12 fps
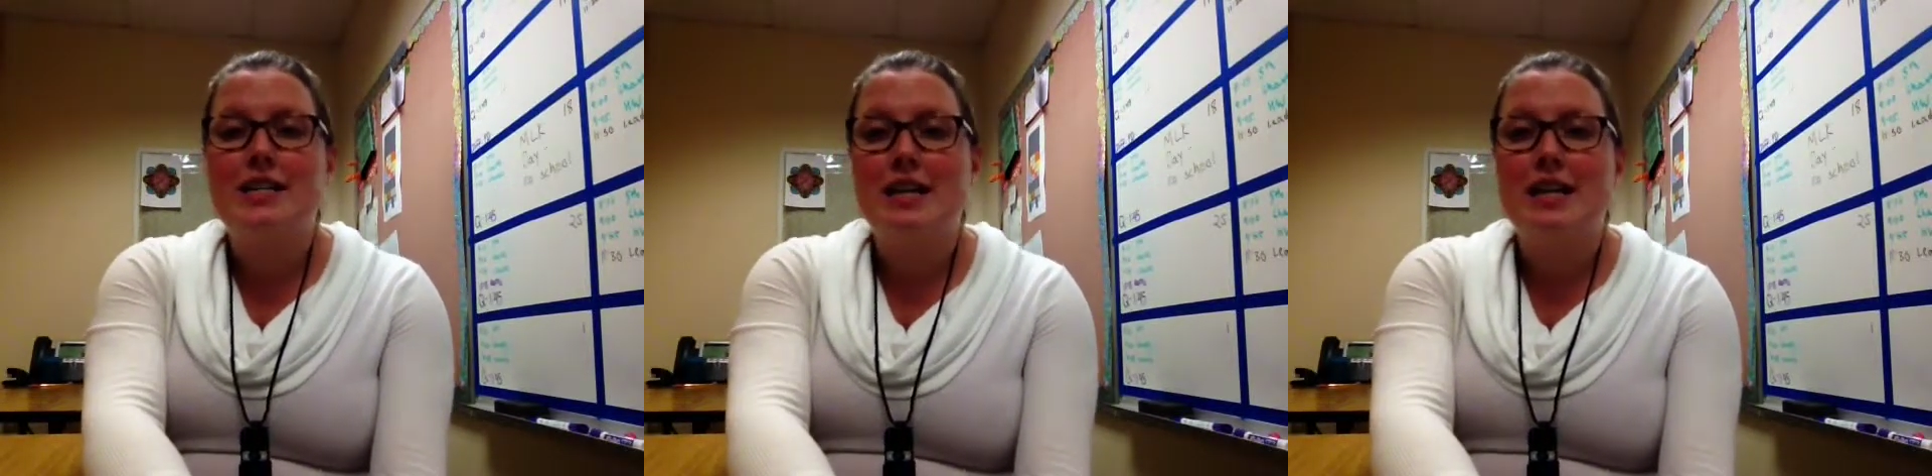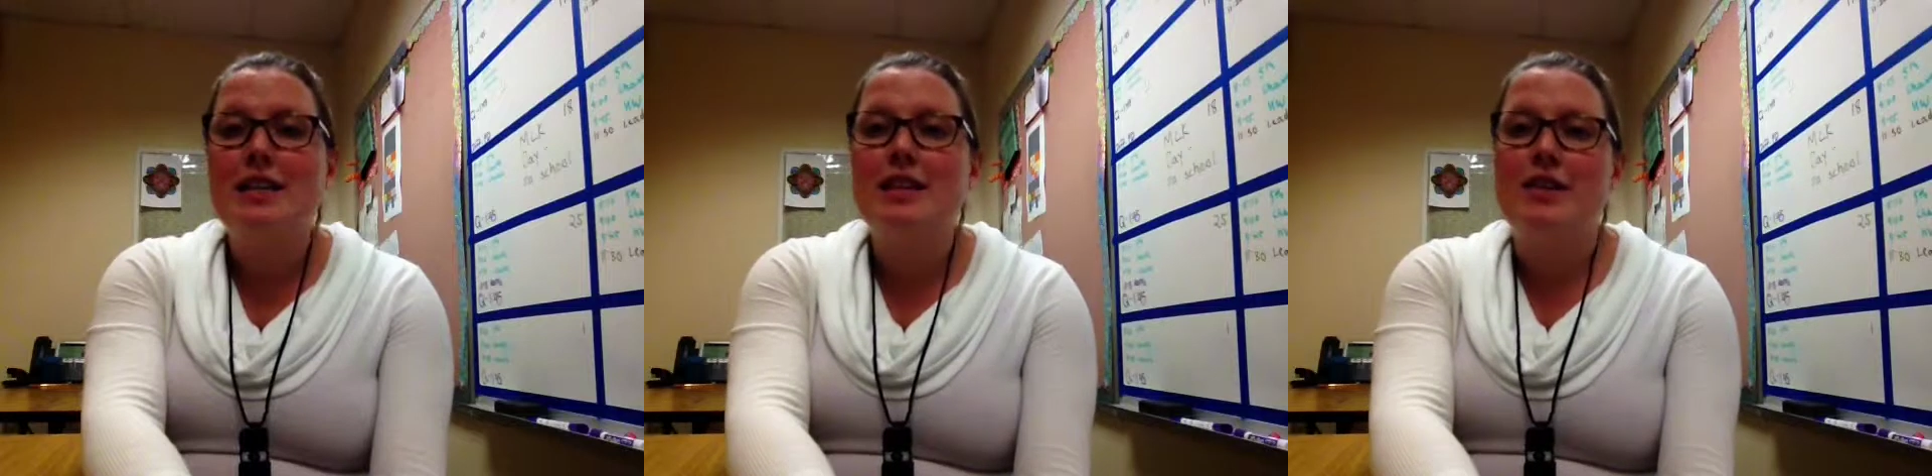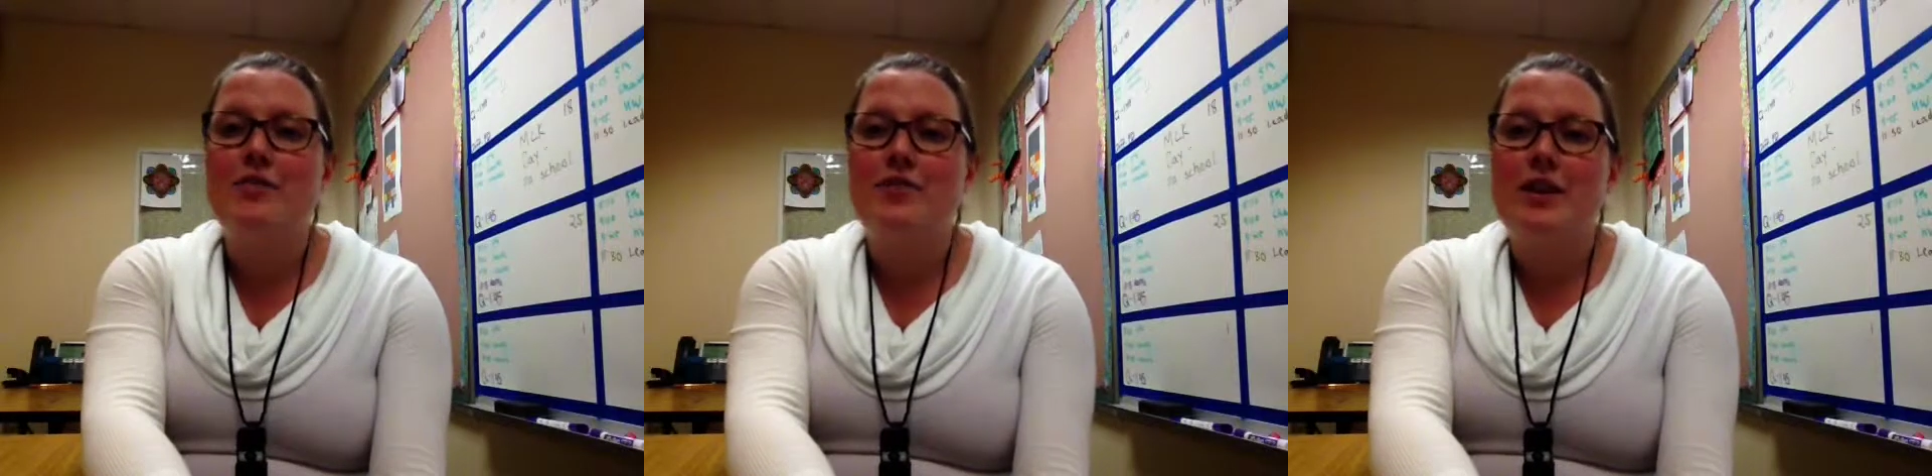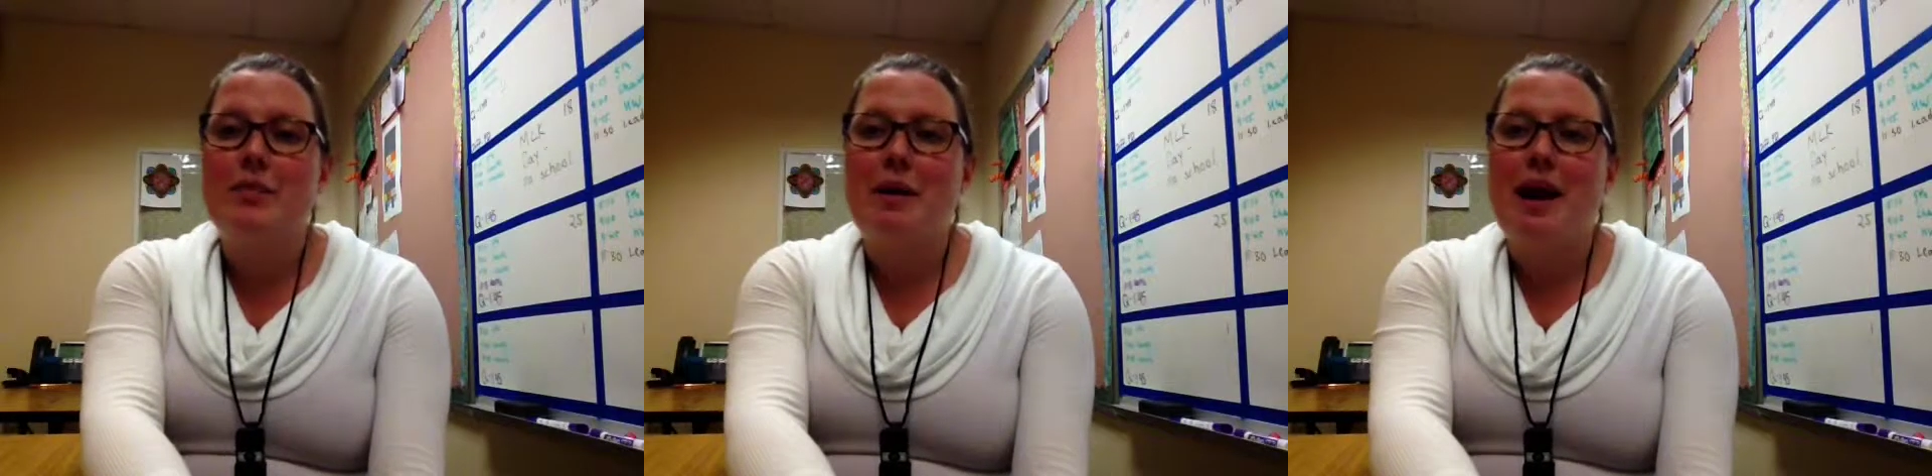to get their
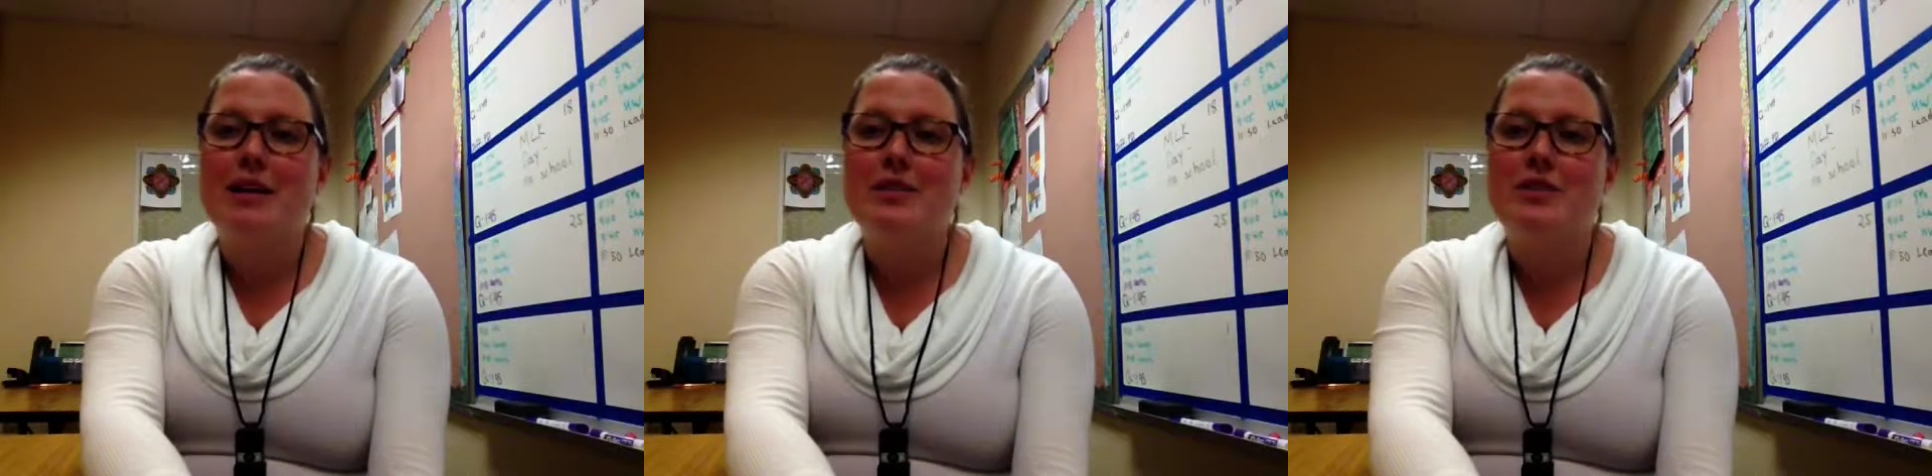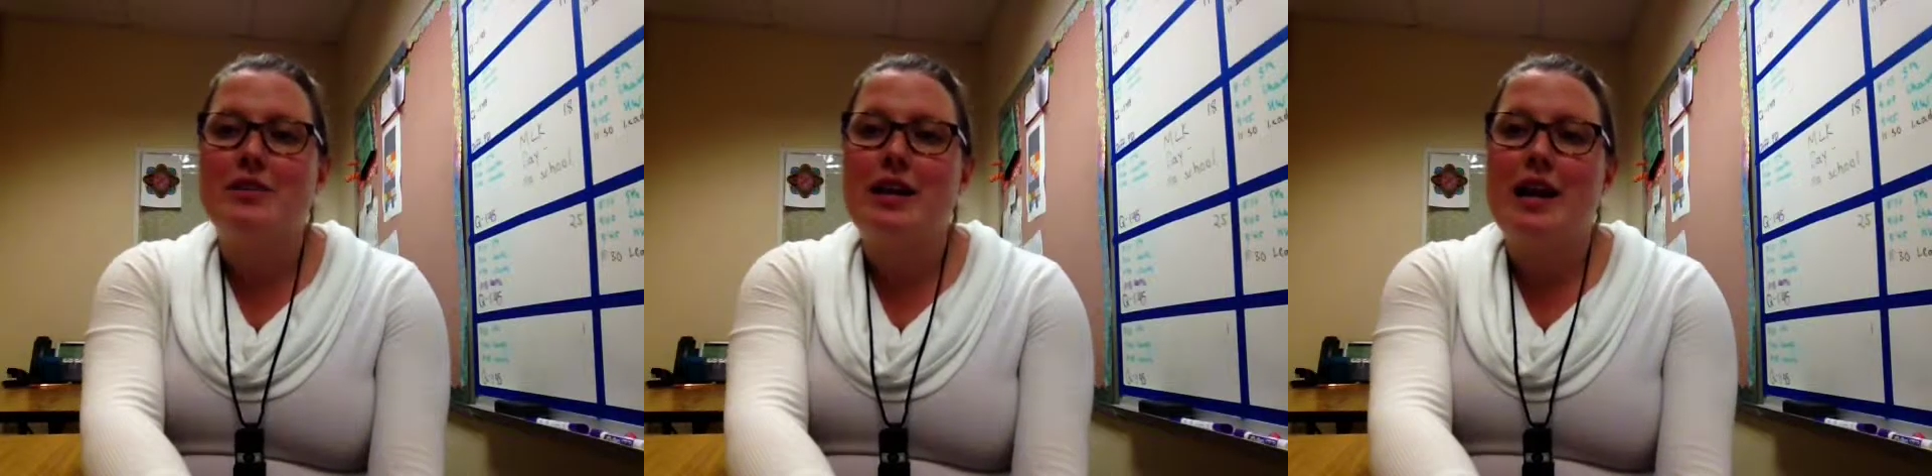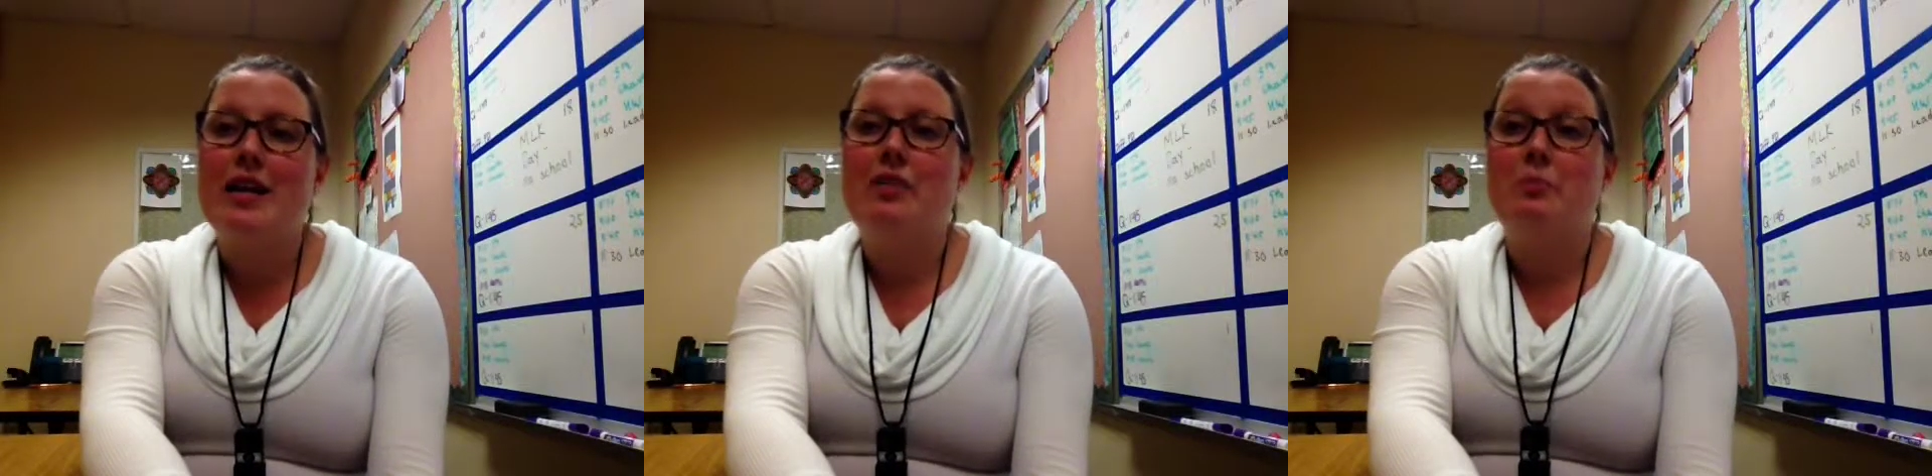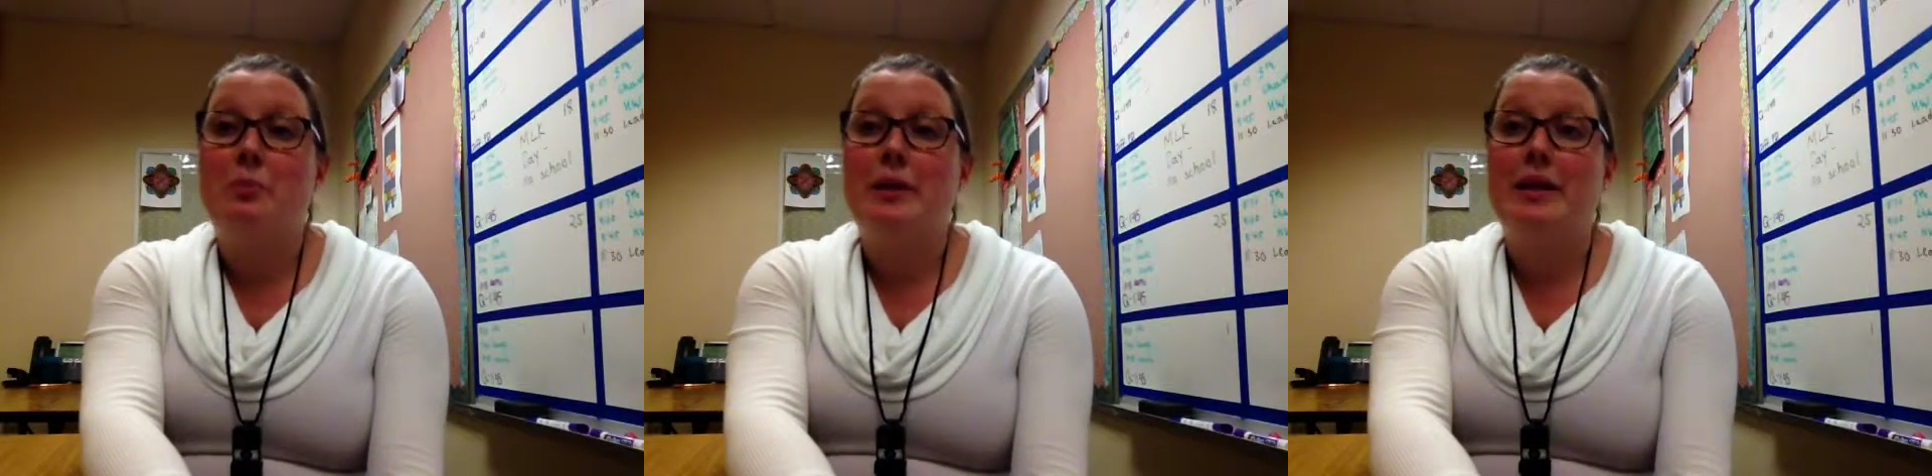feedback so that I
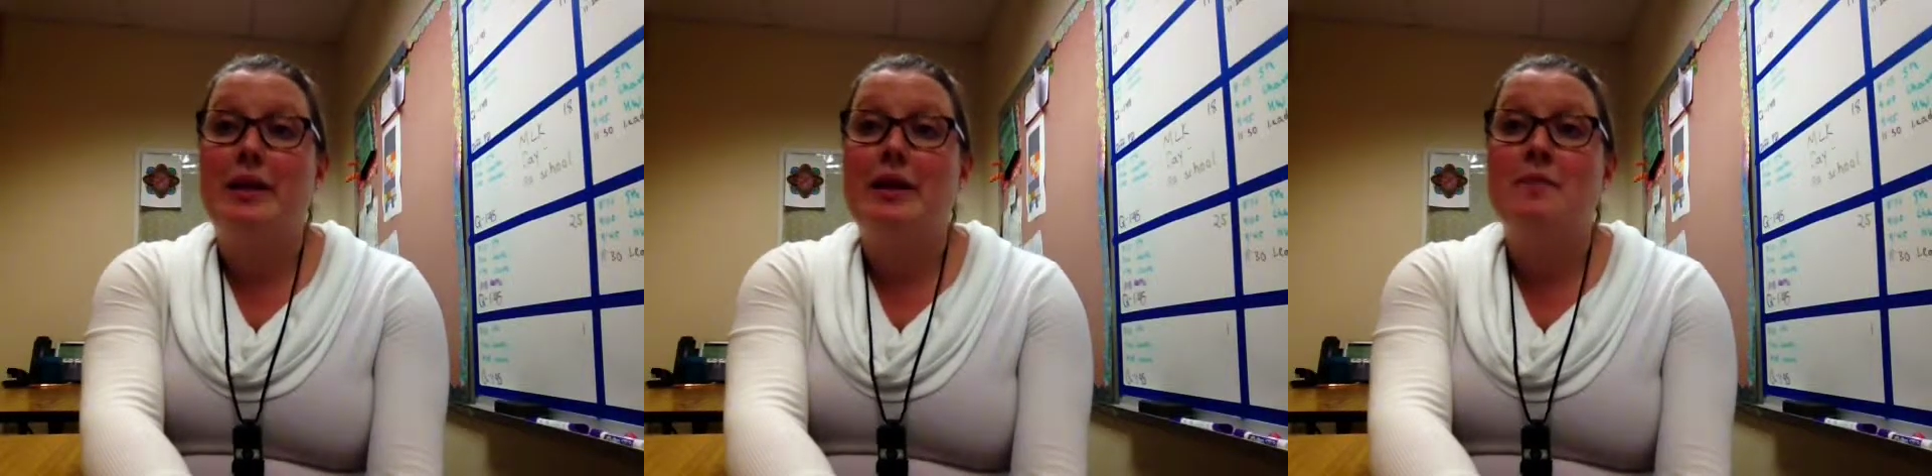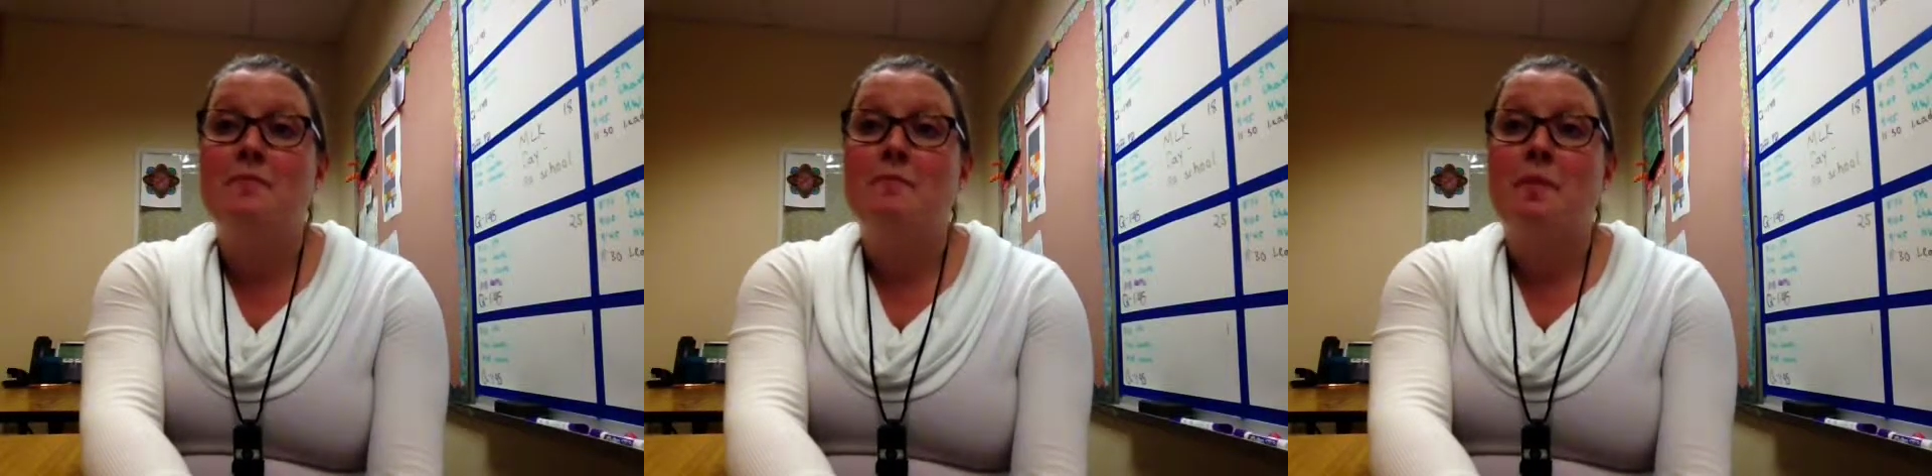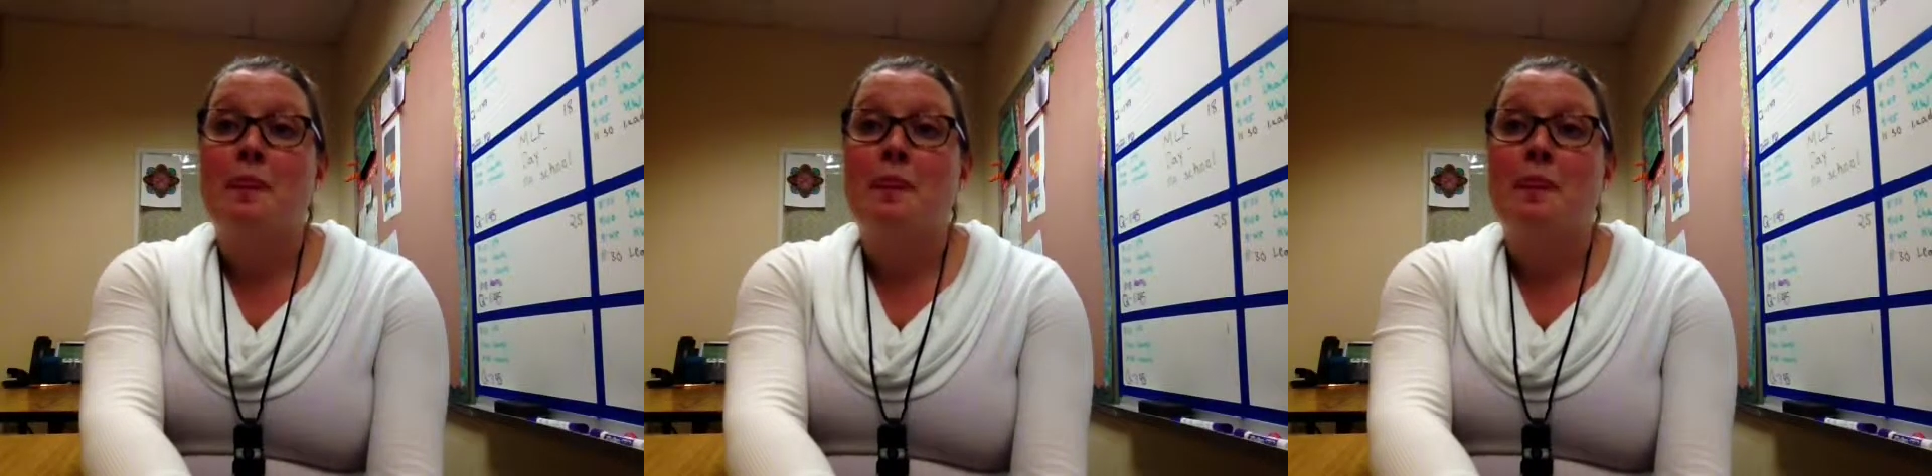can really